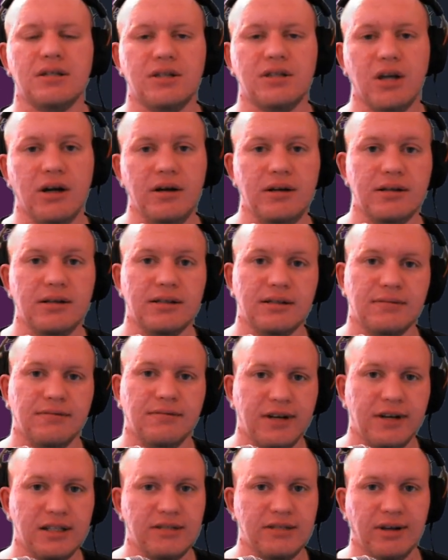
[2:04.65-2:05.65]
So
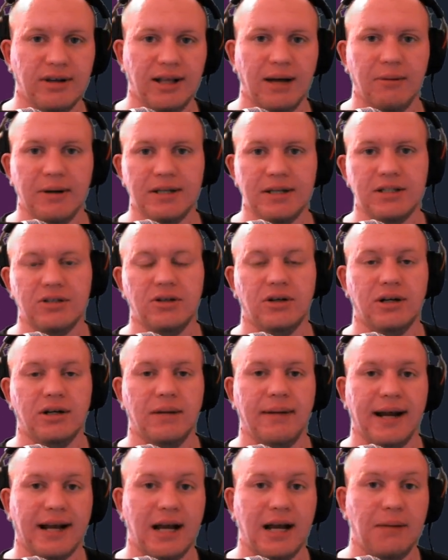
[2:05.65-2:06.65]
First of all, I wanted to talk
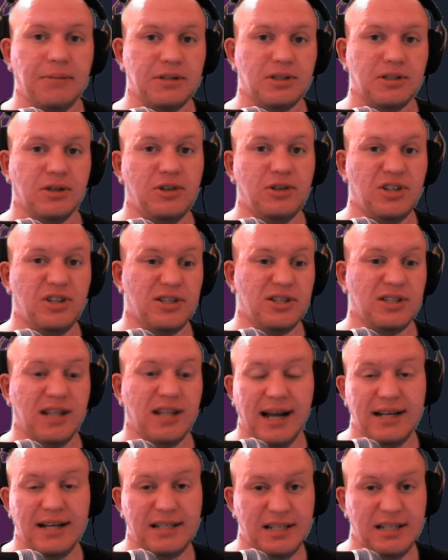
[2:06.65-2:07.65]
about a couple solutions
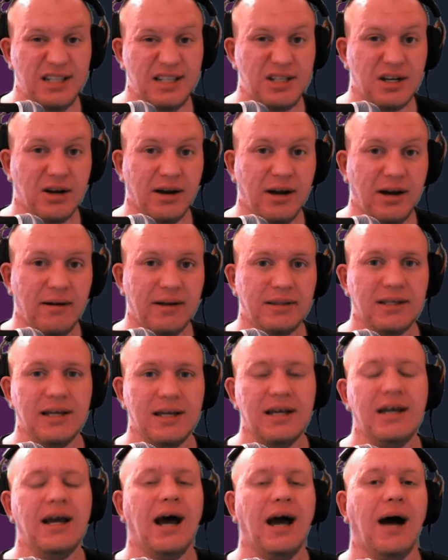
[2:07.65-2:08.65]
that I disagree with.
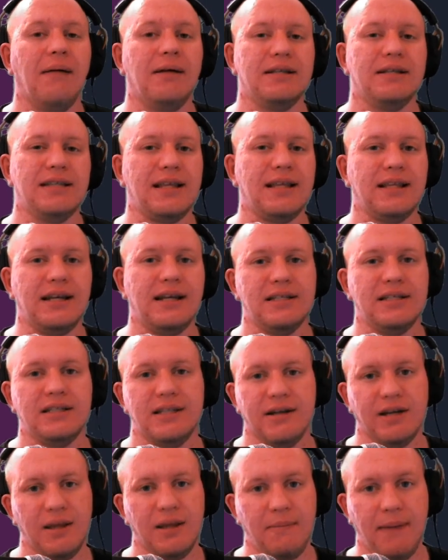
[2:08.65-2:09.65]
I'm not saying they're
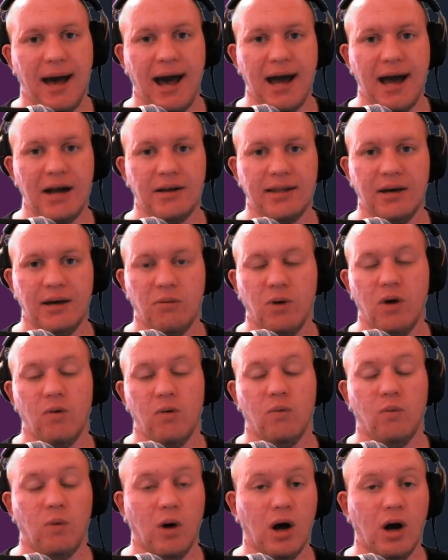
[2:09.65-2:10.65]
necessarily bad or they
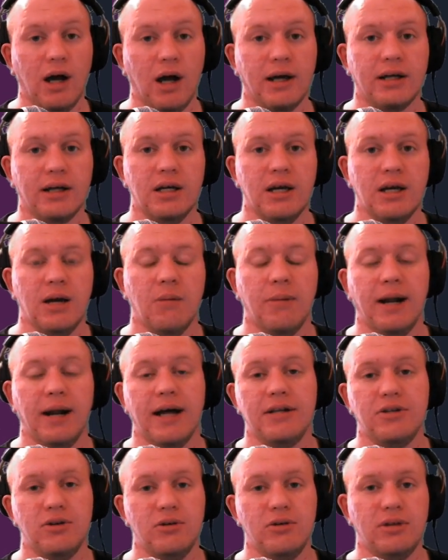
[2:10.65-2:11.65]
won't work, but
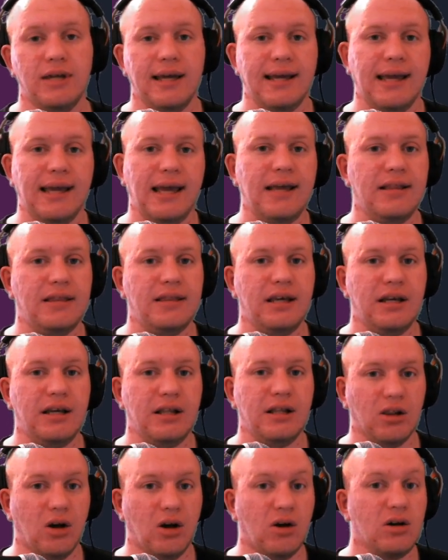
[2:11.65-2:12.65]
I do think in
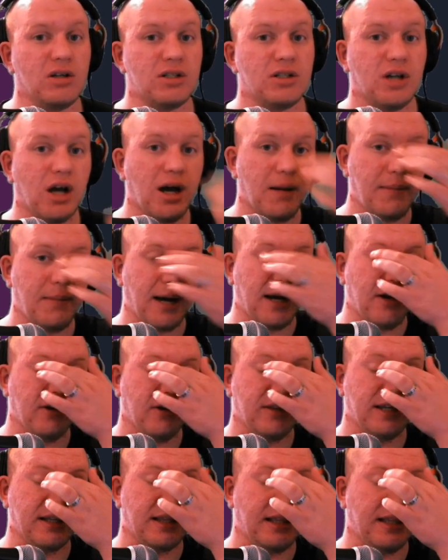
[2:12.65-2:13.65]
the long term, I
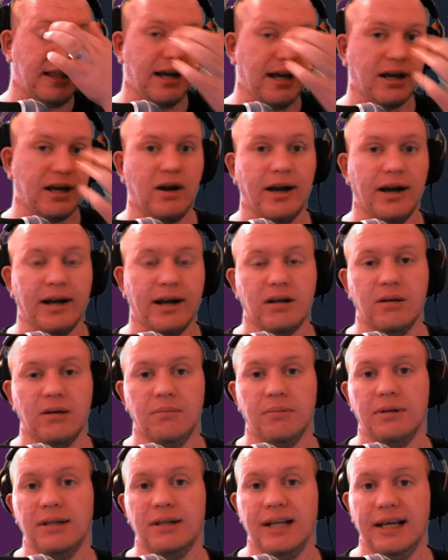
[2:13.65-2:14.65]
don't think that they're kind of
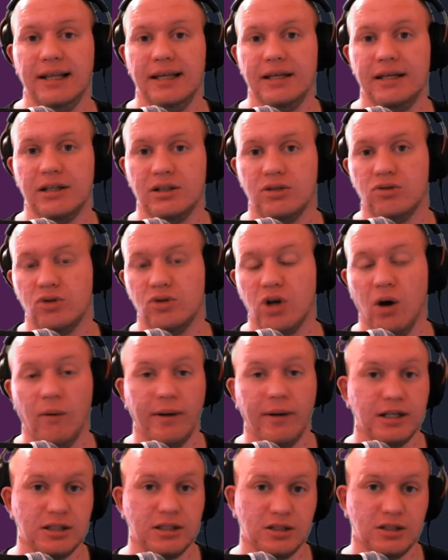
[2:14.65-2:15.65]
completely
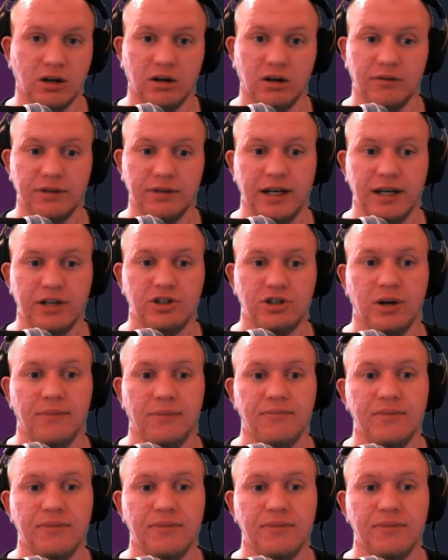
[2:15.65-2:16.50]
going to solve the issue.